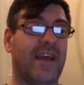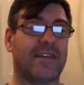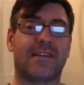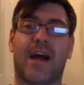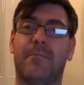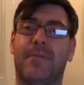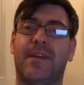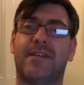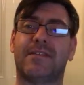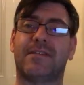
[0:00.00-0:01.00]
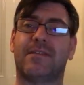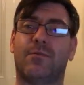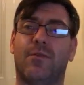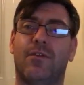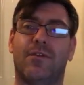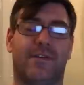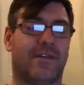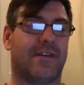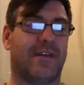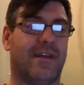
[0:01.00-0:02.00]
so yeah, tamping isn't the
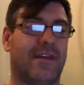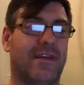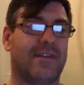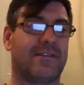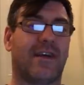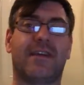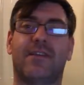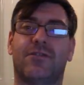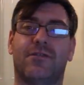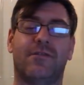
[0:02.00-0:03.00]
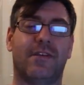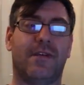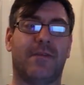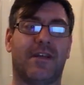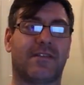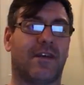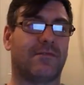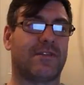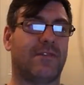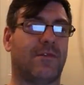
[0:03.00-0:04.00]
word. So I'm going to show you the
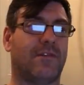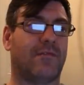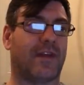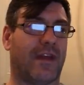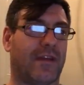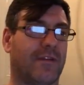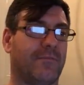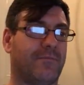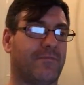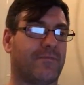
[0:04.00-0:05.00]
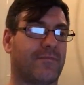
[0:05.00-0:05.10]
emails now and see what you think.